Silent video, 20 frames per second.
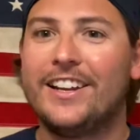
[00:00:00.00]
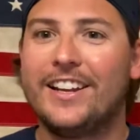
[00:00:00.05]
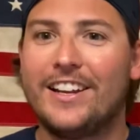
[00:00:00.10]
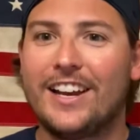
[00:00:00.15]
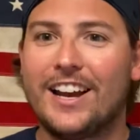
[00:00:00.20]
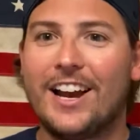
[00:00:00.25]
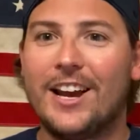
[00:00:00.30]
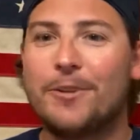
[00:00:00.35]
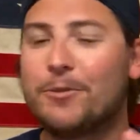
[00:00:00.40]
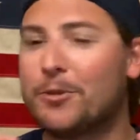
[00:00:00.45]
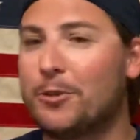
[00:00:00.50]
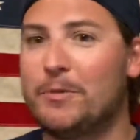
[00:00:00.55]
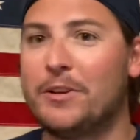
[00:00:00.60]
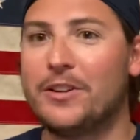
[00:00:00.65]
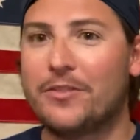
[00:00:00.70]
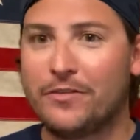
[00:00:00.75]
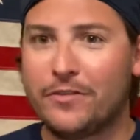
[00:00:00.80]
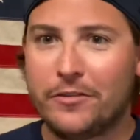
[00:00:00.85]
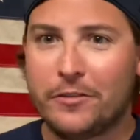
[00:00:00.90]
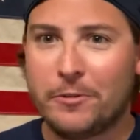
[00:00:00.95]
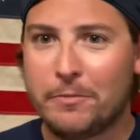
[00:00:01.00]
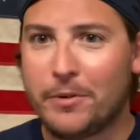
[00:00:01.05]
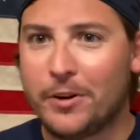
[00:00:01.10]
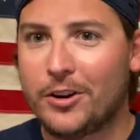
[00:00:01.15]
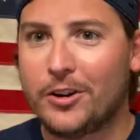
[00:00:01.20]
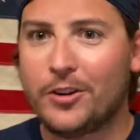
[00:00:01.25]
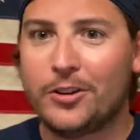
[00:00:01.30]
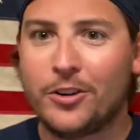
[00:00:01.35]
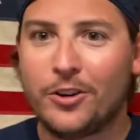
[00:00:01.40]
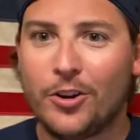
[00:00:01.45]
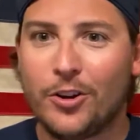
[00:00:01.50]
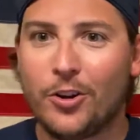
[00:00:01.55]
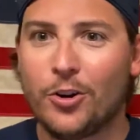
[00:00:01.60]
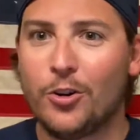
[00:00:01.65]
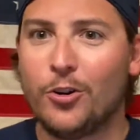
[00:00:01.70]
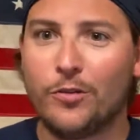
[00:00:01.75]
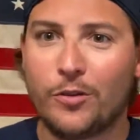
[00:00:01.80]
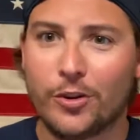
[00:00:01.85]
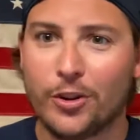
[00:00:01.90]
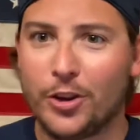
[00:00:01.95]
I'm going to be in football
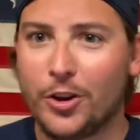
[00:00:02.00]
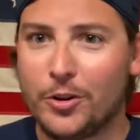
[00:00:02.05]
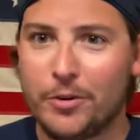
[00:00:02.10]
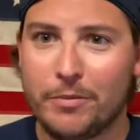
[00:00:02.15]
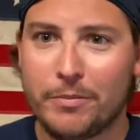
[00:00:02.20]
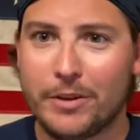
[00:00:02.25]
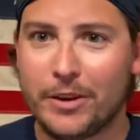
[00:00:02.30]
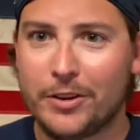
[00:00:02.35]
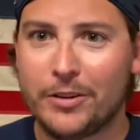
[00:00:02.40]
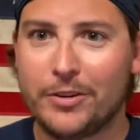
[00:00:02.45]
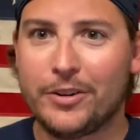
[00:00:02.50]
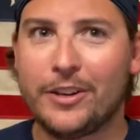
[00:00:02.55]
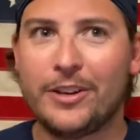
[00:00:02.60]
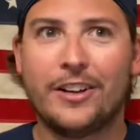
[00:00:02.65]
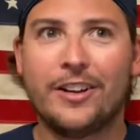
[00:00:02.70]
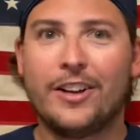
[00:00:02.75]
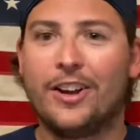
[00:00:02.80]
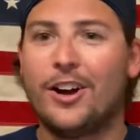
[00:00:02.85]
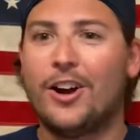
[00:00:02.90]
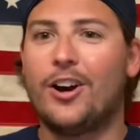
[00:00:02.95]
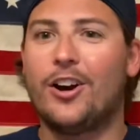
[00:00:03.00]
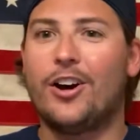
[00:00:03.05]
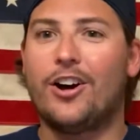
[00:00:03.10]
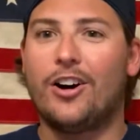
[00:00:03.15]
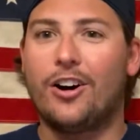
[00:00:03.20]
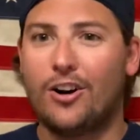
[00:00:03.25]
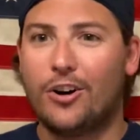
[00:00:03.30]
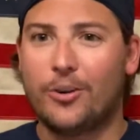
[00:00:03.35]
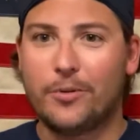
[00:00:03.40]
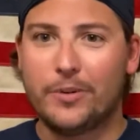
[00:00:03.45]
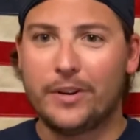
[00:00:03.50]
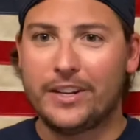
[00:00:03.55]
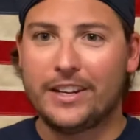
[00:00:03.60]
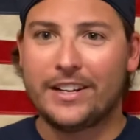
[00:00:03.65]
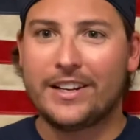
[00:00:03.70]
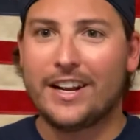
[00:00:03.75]
overload mode all weekend.